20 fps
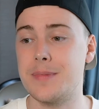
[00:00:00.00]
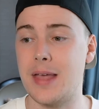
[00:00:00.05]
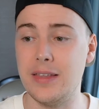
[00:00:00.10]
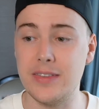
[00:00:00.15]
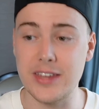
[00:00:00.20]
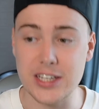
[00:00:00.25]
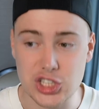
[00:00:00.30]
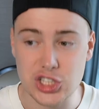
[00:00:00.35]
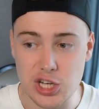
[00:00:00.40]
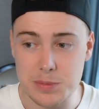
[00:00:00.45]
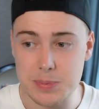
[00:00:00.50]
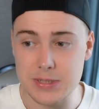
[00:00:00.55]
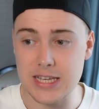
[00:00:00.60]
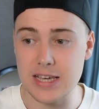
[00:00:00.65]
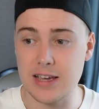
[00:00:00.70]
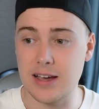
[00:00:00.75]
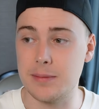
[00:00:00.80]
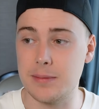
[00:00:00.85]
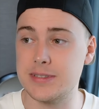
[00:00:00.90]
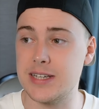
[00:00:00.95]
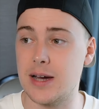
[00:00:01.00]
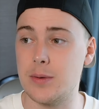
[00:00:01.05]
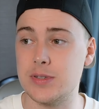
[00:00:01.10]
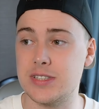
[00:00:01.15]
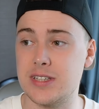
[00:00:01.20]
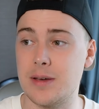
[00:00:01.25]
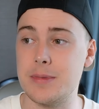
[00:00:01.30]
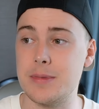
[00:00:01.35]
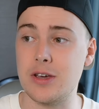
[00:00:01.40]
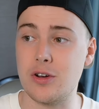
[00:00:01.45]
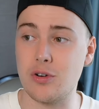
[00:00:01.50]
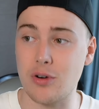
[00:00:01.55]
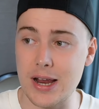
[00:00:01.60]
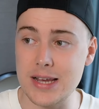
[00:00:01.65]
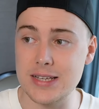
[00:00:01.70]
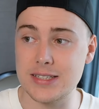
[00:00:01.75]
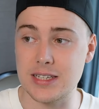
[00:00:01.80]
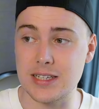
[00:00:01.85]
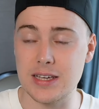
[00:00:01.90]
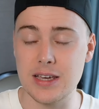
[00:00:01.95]
unless GPT comes out with something
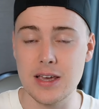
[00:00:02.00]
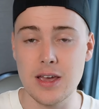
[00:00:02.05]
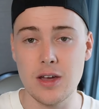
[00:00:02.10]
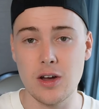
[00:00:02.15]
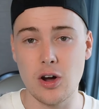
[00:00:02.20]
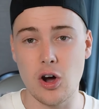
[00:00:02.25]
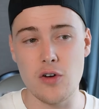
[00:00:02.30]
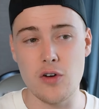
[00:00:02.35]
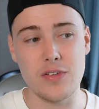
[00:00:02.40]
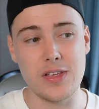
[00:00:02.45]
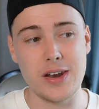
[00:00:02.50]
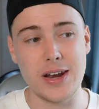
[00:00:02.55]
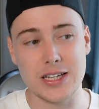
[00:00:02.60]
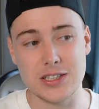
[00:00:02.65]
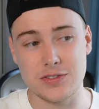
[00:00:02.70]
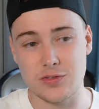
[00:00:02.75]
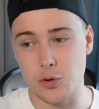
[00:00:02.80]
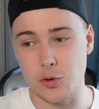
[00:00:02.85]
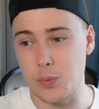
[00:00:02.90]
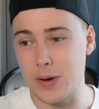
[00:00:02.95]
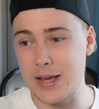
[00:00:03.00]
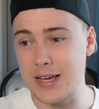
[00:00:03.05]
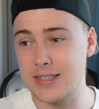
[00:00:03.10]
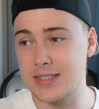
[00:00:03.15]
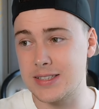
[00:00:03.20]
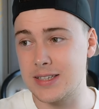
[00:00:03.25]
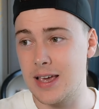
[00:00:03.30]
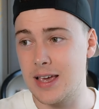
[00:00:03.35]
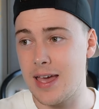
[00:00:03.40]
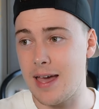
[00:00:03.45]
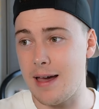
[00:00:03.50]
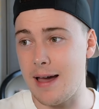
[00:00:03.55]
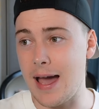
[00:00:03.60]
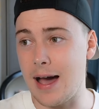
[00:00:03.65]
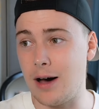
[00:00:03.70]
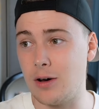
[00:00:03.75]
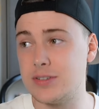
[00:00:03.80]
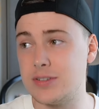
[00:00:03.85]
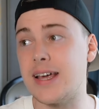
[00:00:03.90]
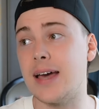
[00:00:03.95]
crazy over the next few weeks,
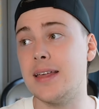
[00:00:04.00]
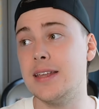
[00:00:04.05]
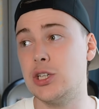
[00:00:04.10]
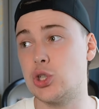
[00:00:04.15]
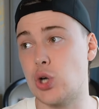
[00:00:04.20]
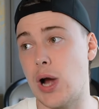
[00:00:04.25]
our daily